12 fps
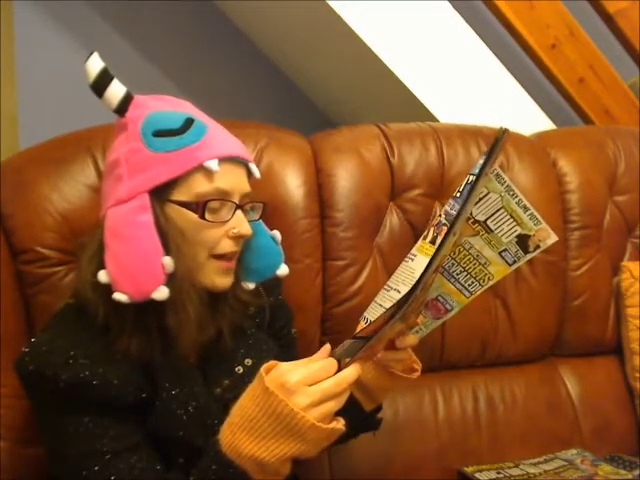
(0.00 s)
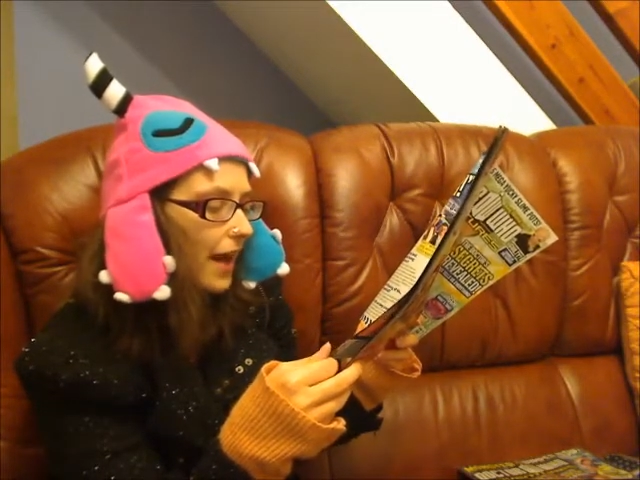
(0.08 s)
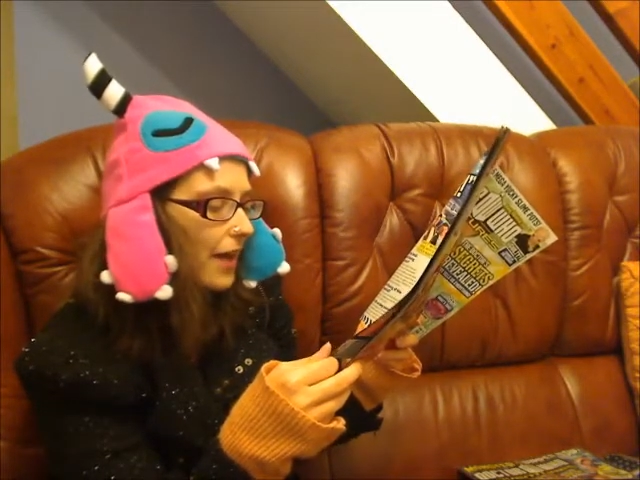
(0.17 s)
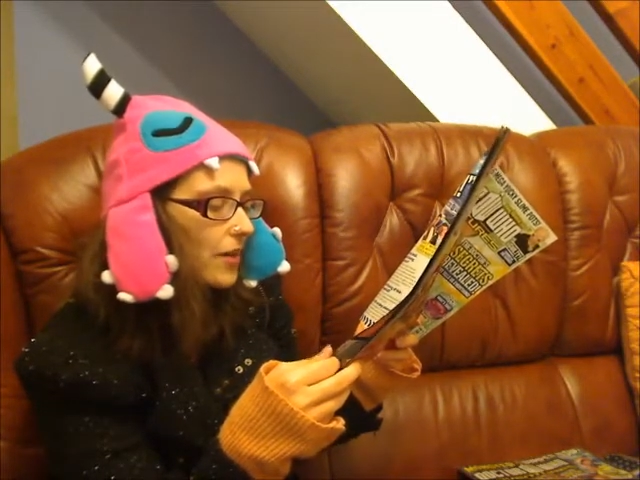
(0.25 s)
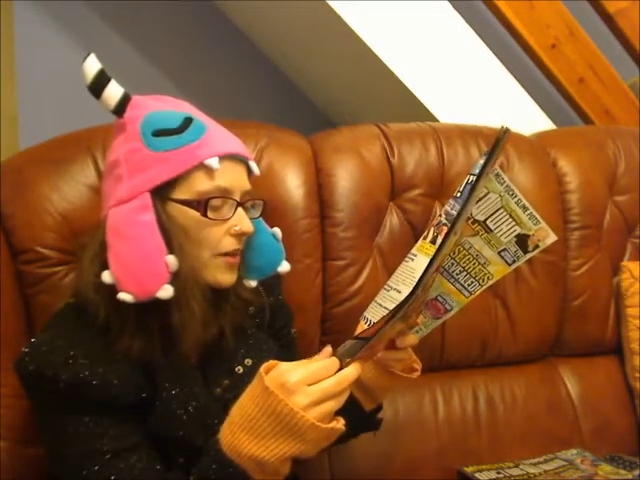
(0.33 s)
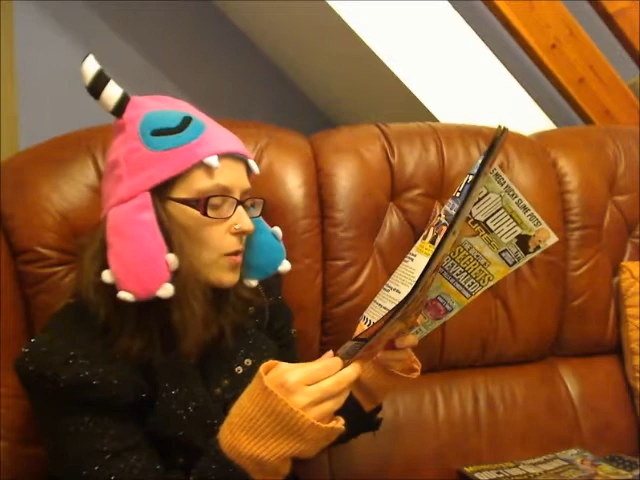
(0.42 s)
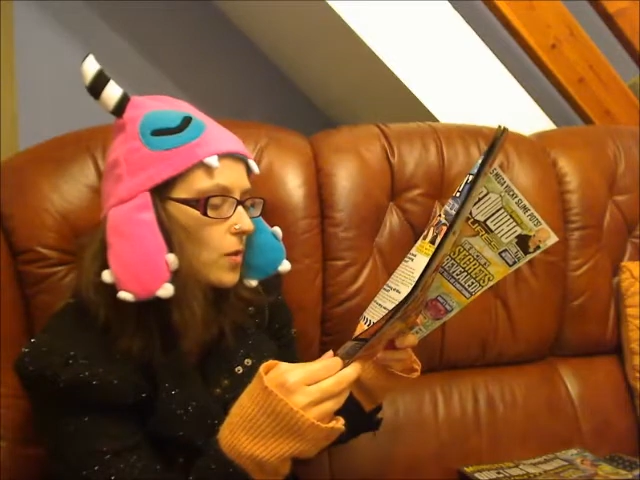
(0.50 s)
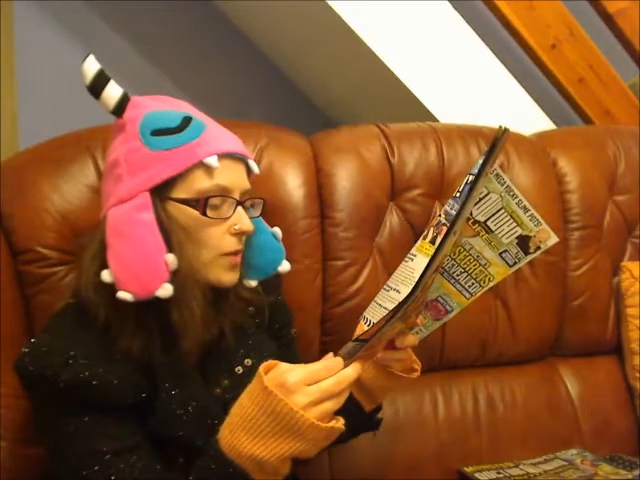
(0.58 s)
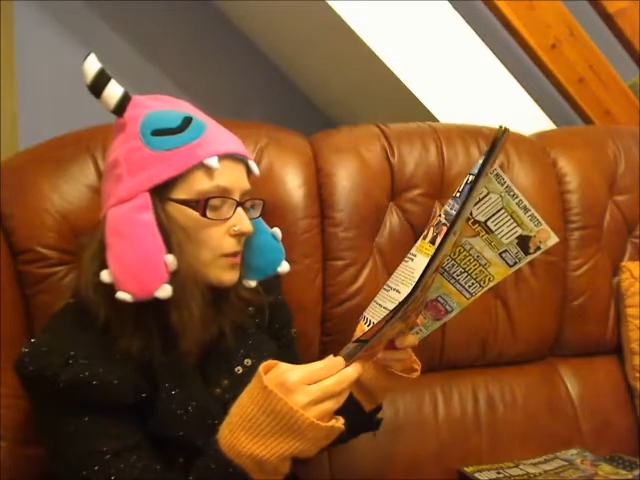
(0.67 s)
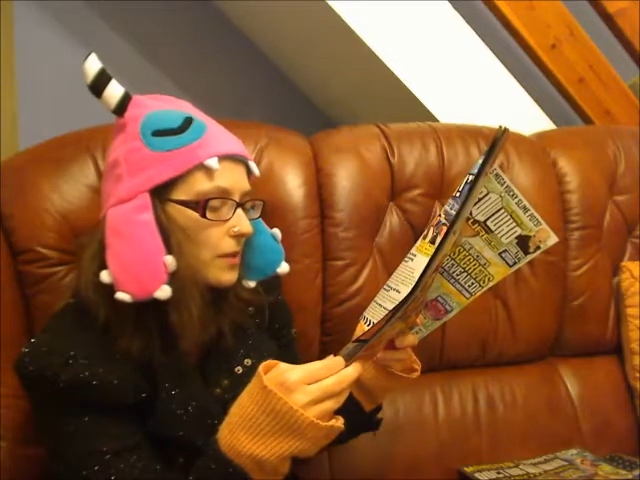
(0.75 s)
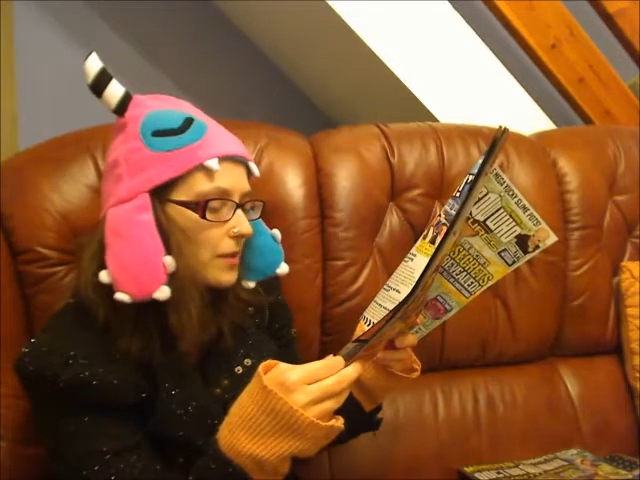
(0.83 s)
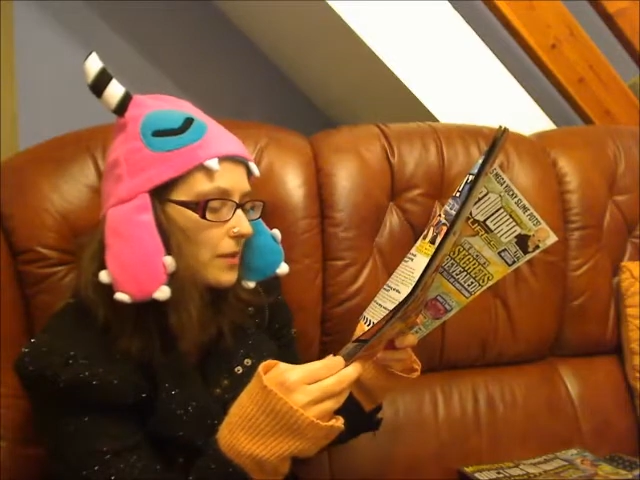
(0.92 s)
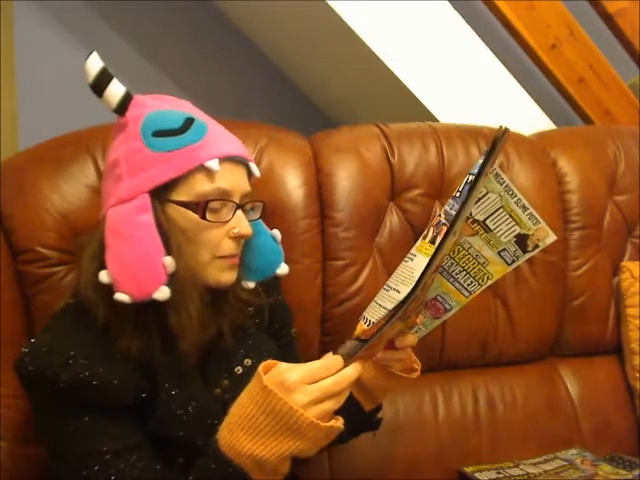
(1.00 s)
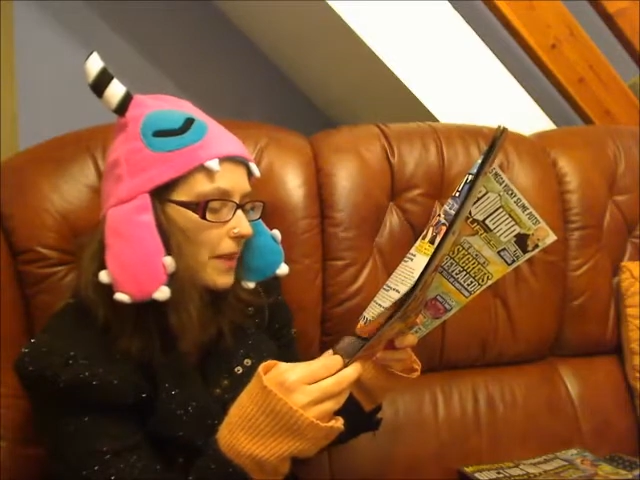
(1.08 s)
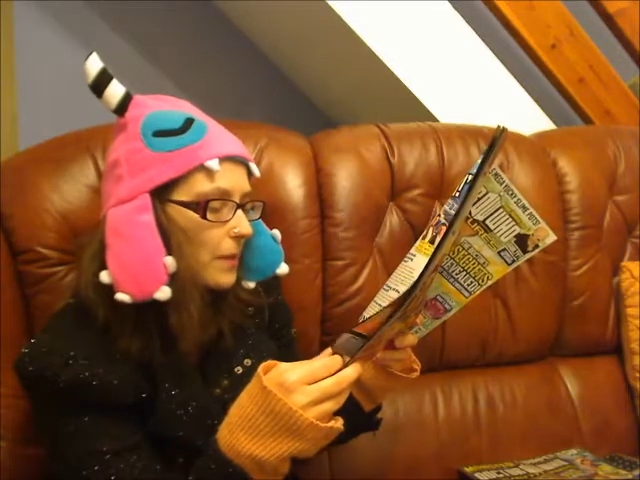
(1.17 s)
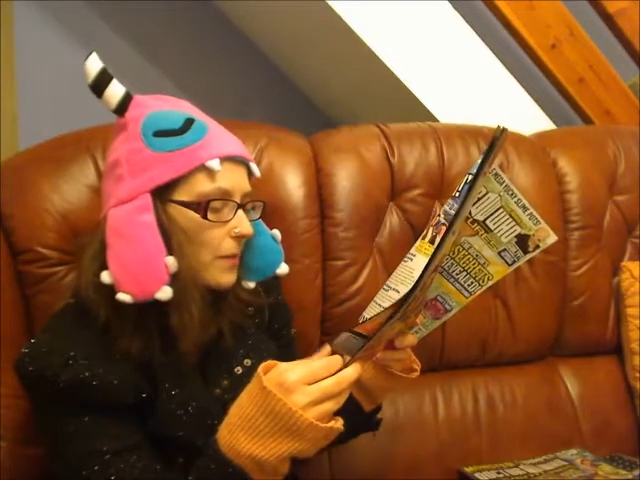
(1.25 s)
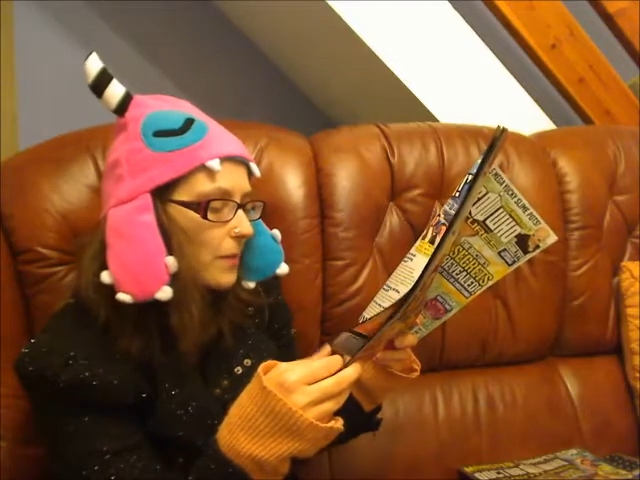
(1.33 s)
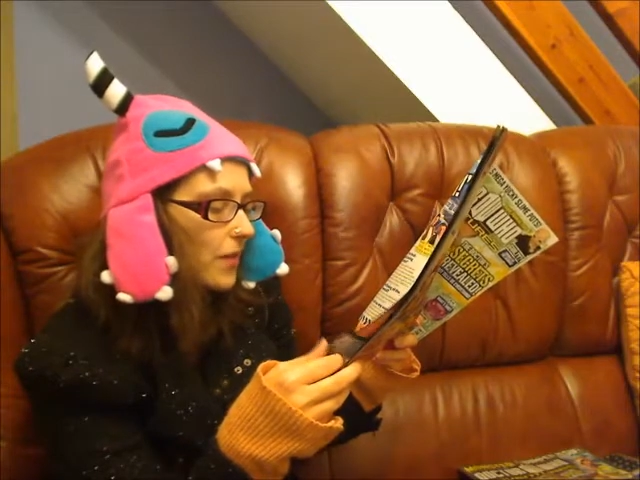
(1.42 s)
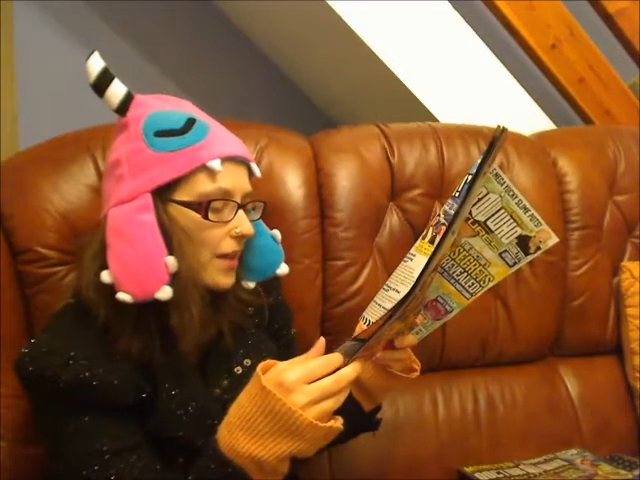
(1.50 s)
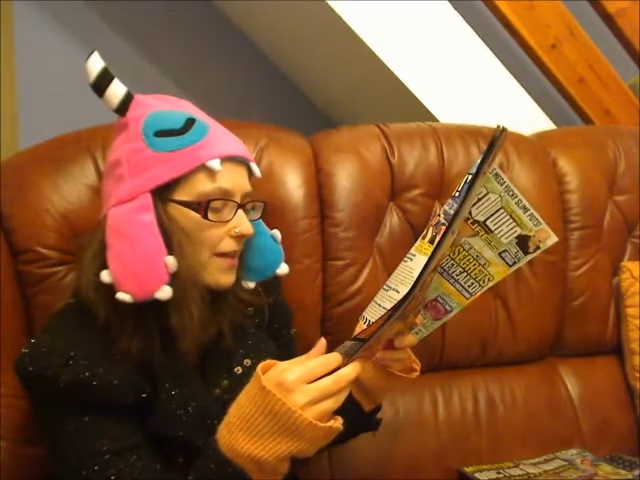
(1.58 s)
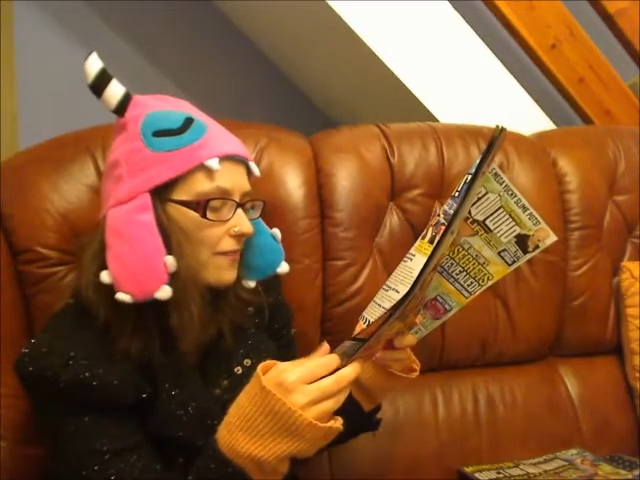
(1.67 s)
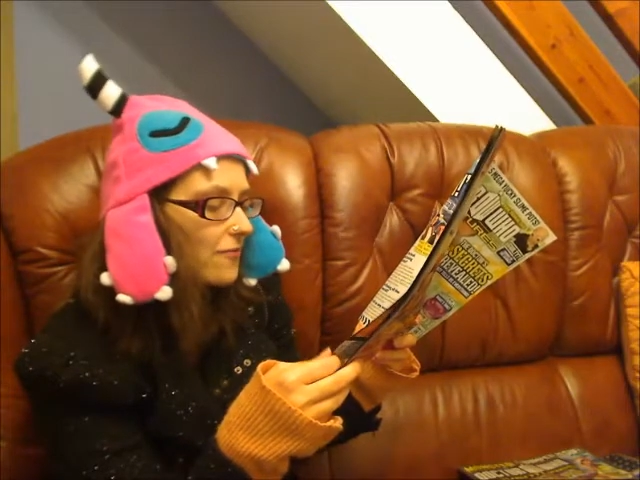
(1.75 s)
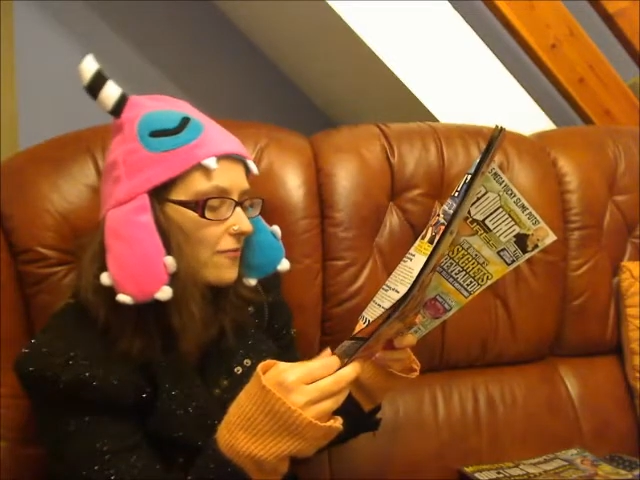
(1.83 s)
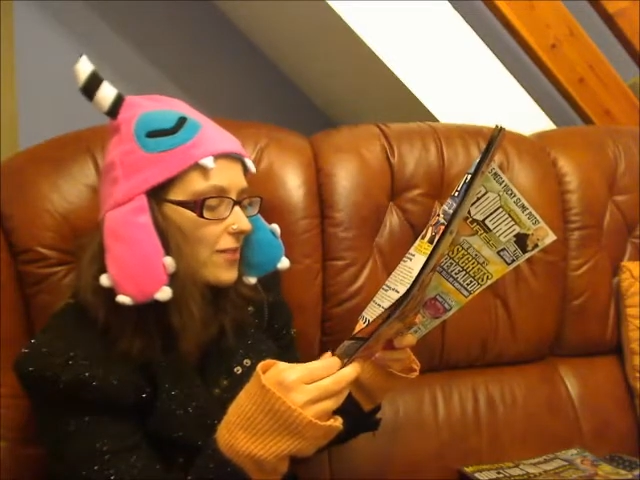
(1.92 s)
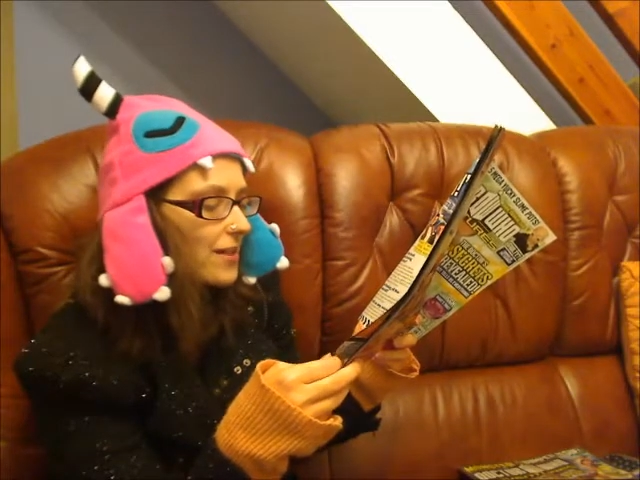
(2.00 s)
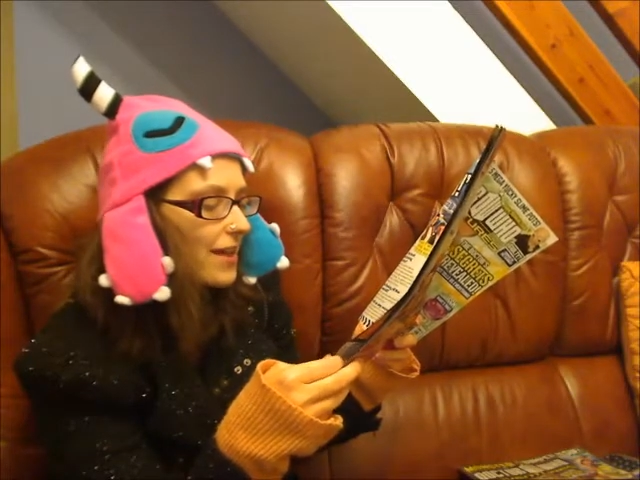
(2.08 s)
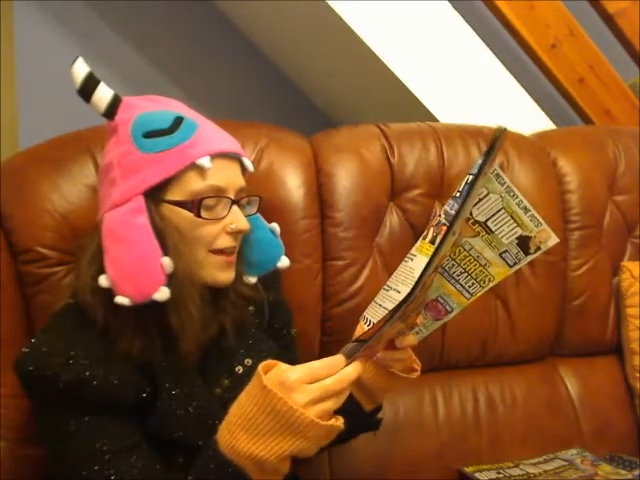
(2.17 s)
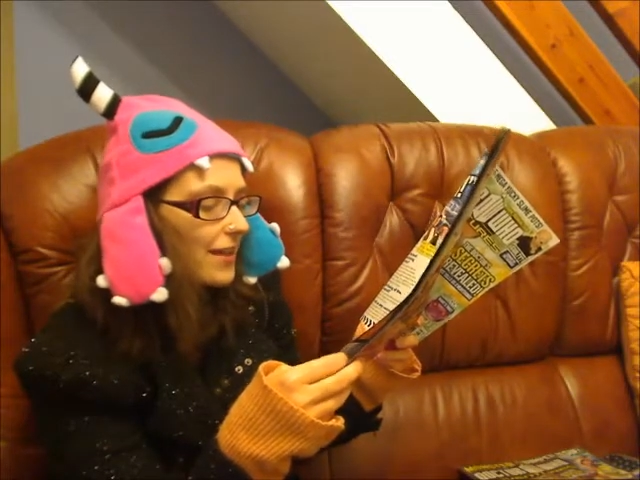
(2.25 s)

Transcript: and I always want to play with the gifts.